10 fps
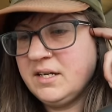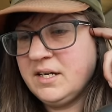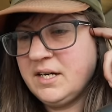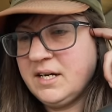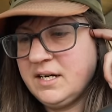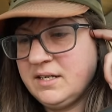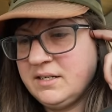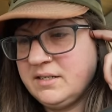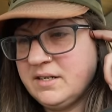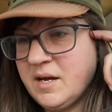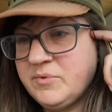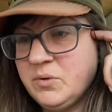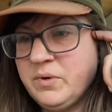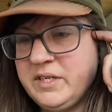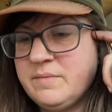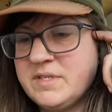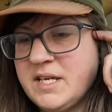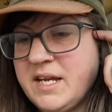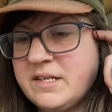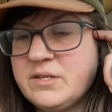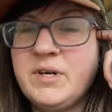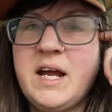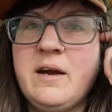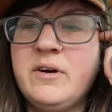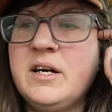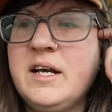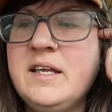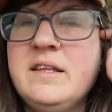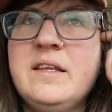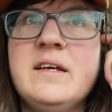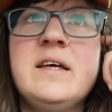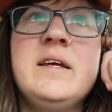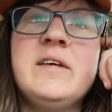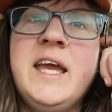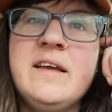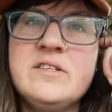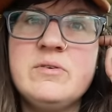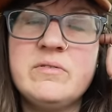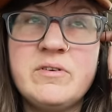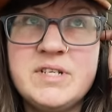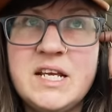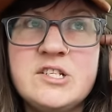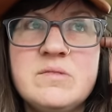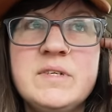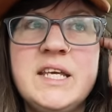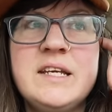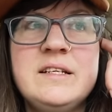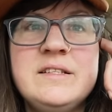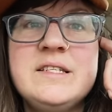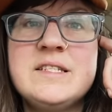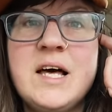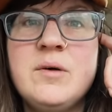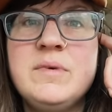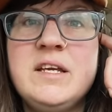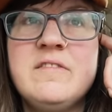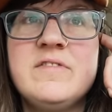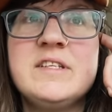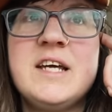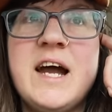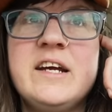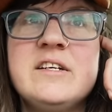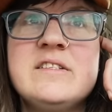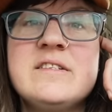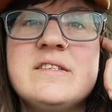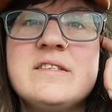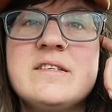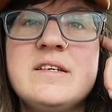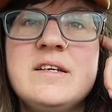uh, up to Williams Lake, so an hour. And they can't do a rotation, but they can at least tell me if the tires